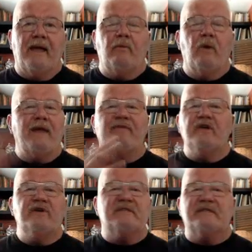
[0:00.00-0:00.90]
And whatever
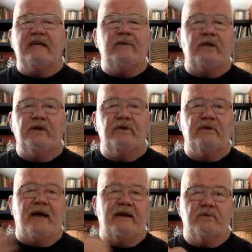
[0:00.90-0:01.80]
you see when you do
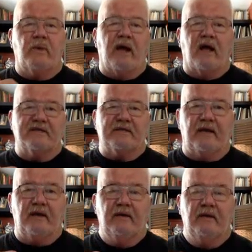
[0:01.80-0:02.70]
that is what I'll
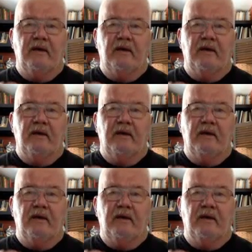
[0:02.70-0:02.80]
see.